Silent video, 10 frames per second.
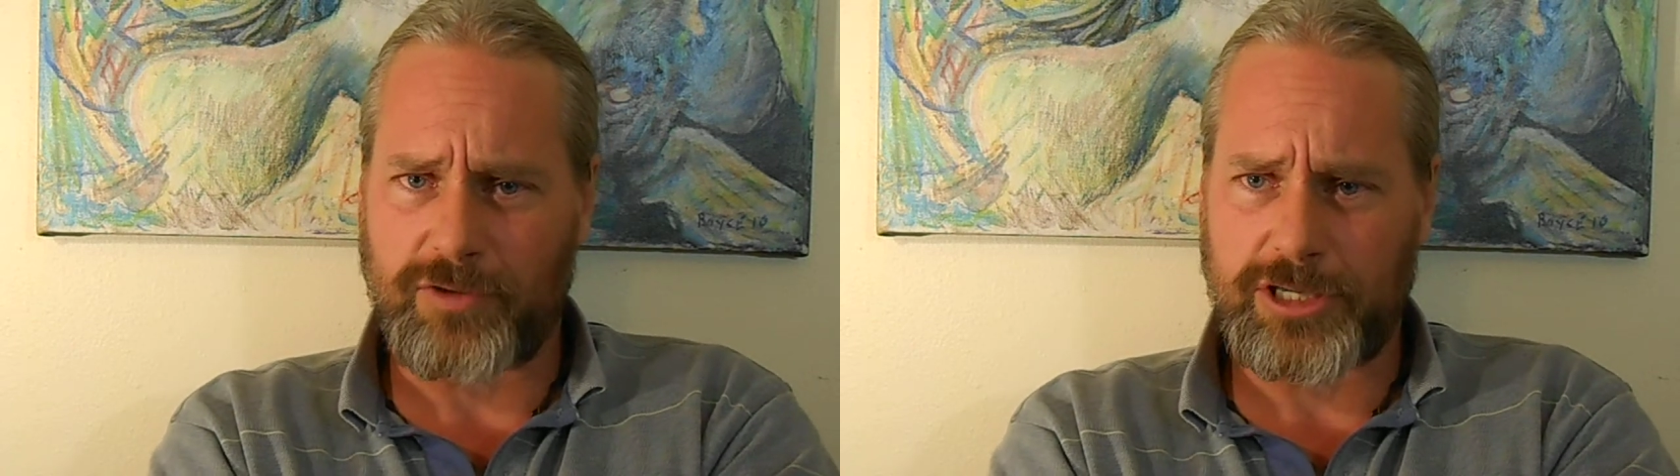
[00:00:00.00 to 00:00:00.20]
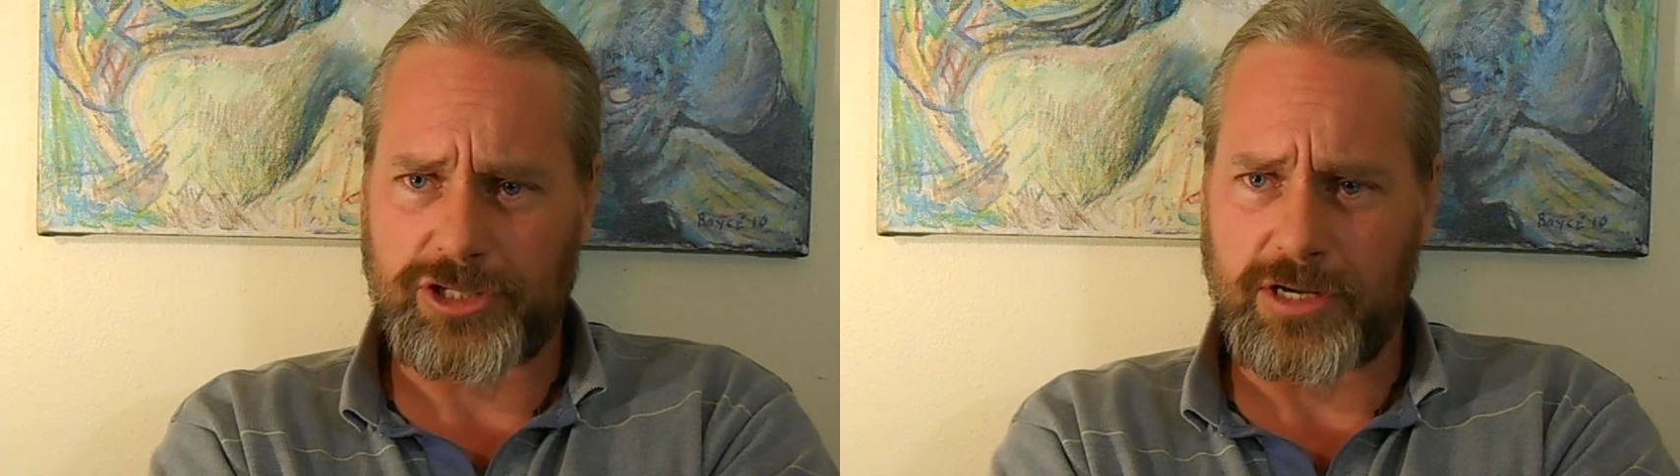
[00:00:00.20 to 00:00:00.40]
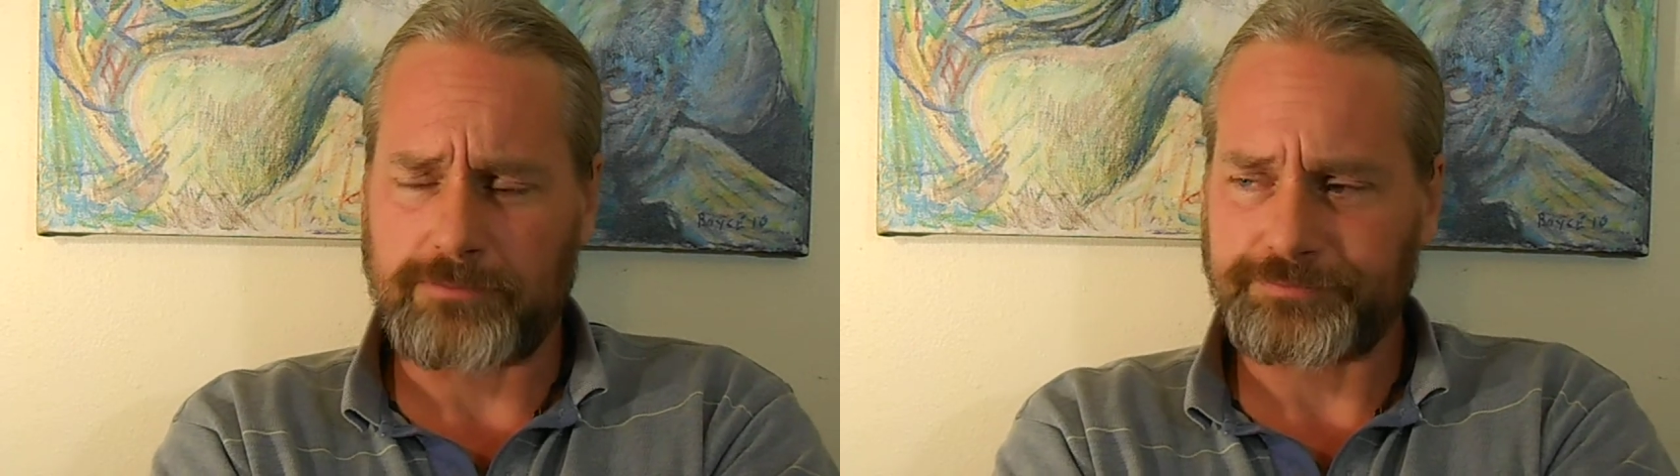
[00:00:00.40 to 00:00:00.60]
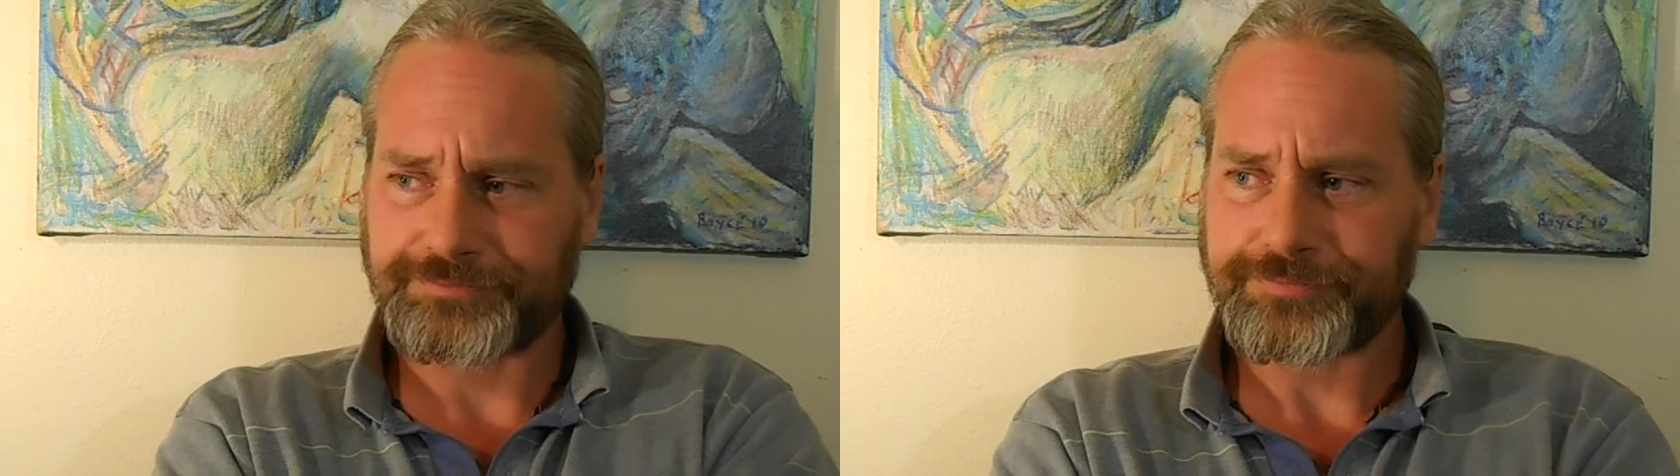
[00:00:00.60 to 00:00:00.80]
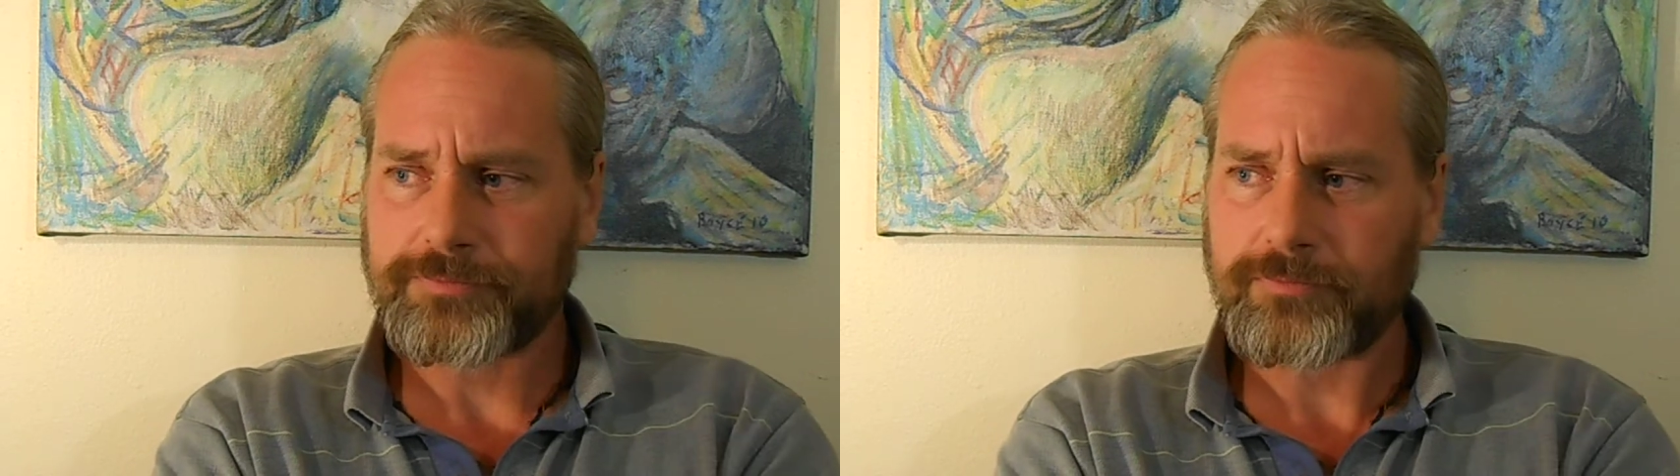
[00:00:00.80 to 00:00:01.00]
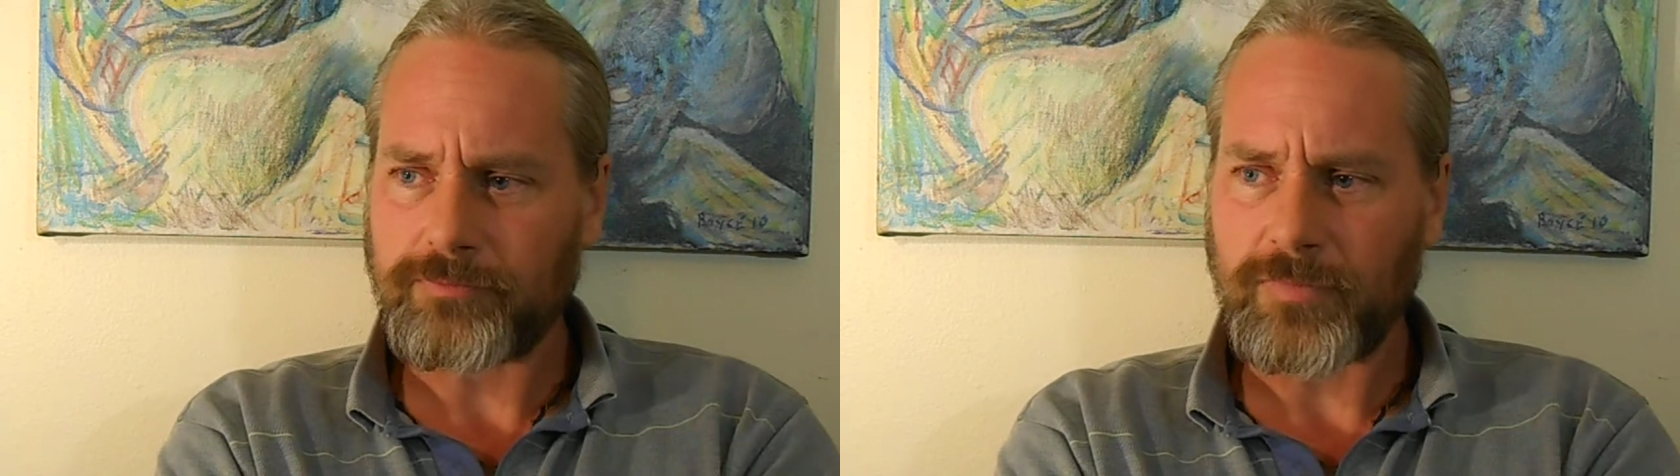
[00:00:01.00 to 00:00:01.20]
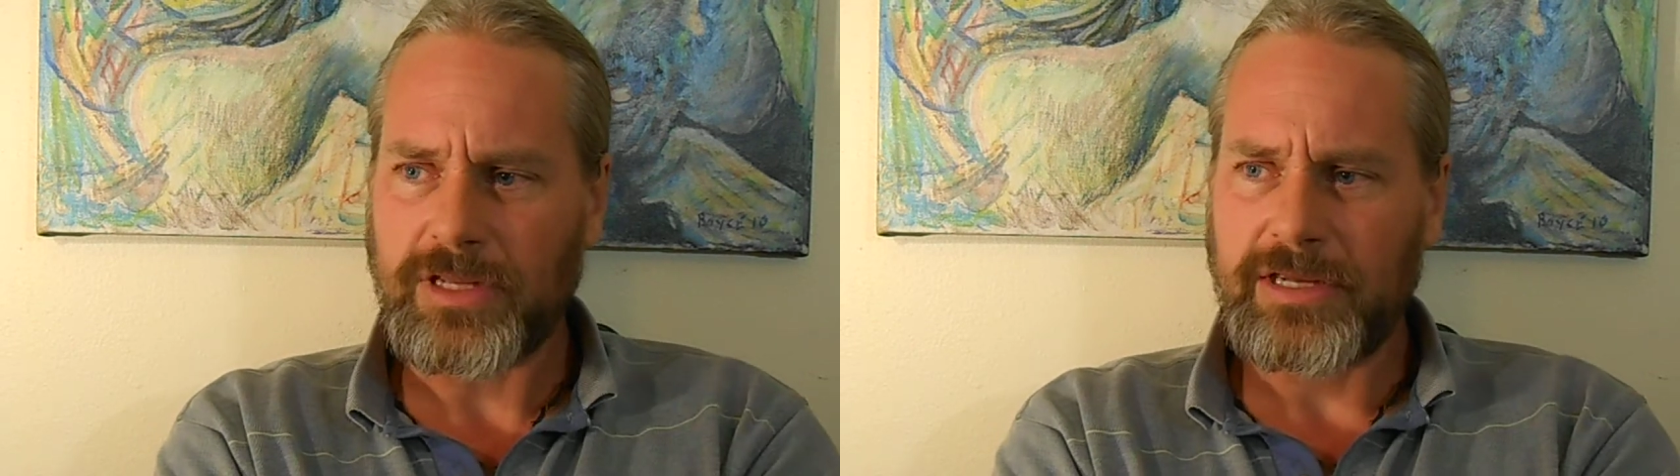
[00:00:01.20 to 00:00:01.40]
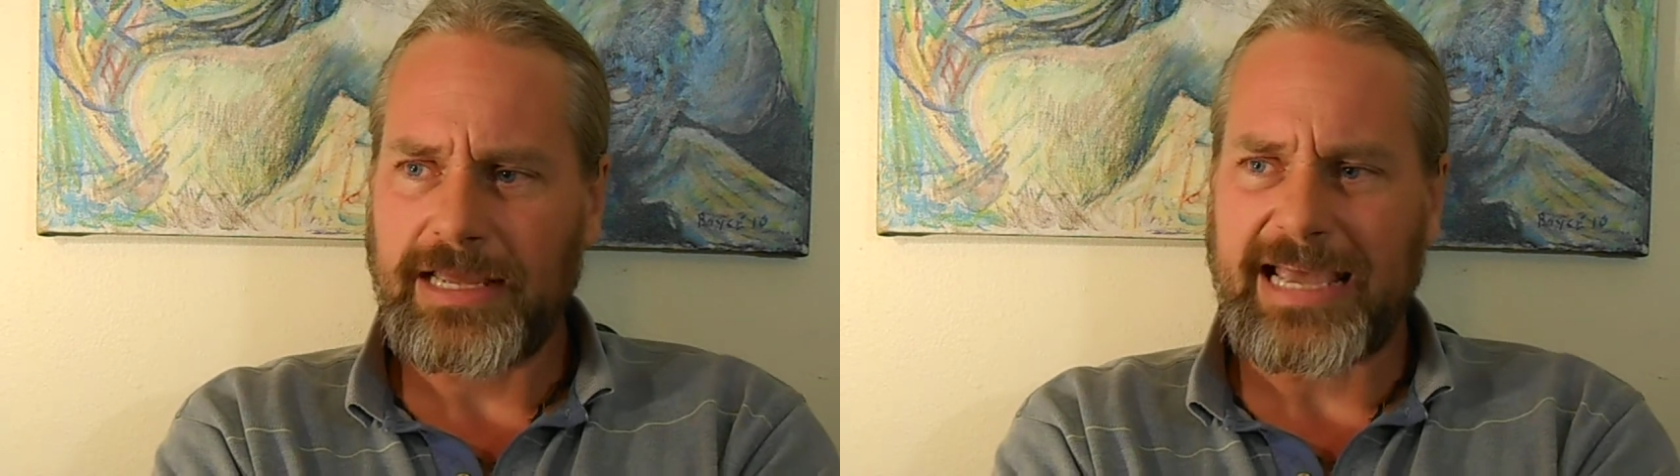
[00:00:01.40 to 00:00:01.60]
Russia.
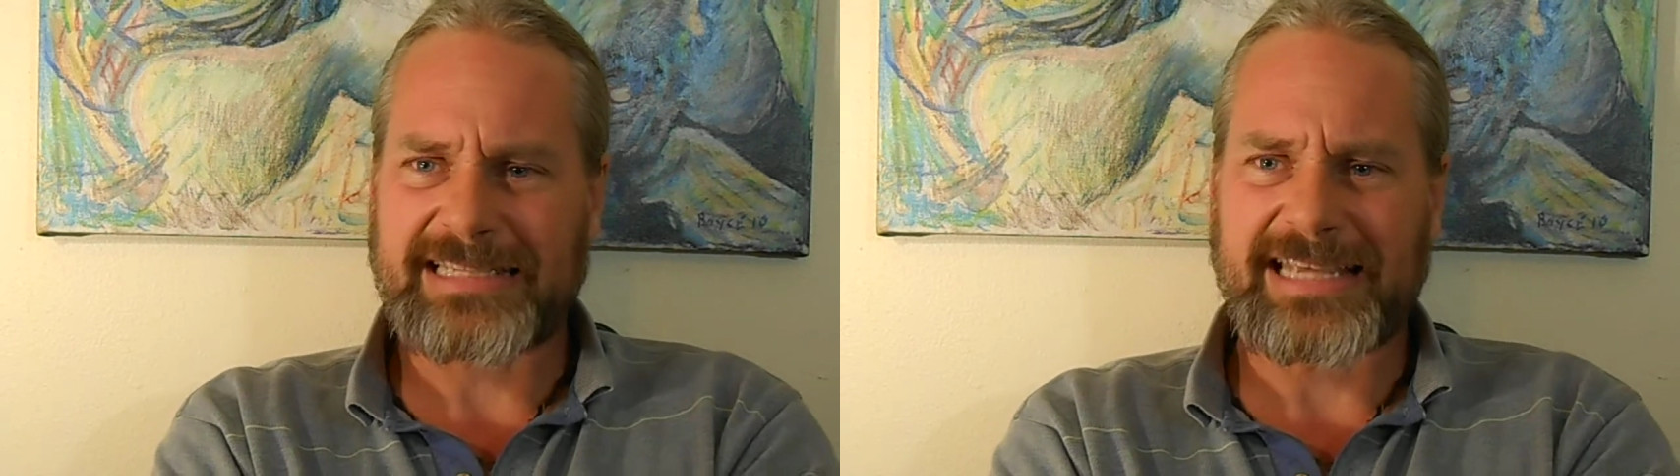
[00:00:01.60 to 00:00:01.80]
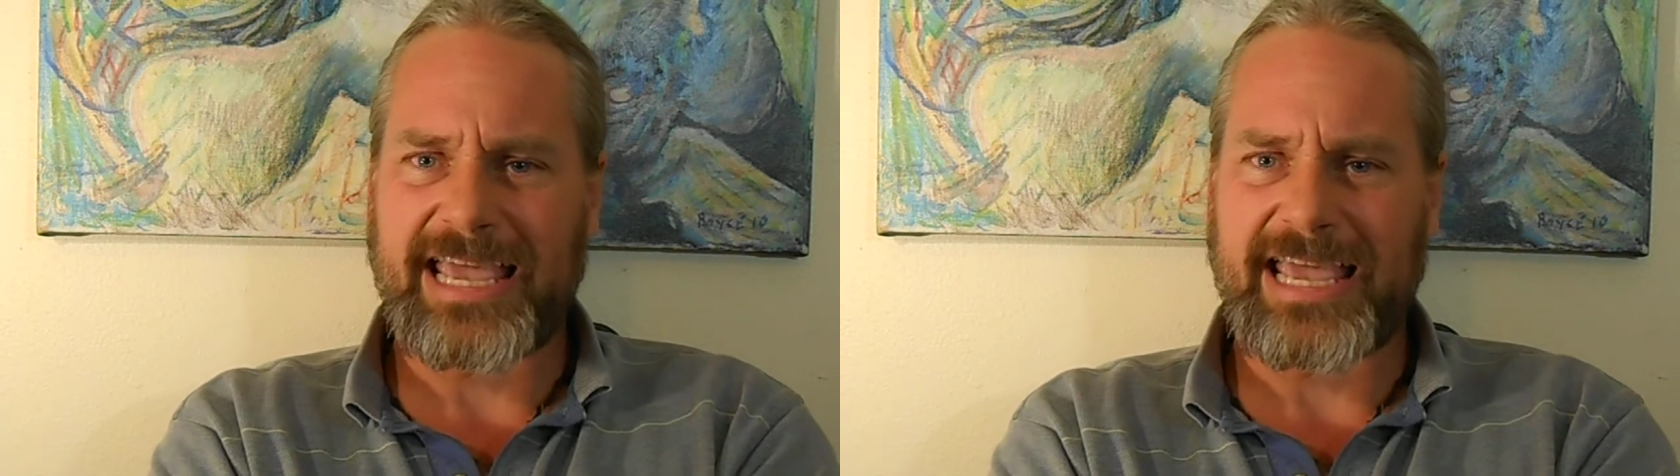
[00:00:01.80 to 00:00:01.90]
S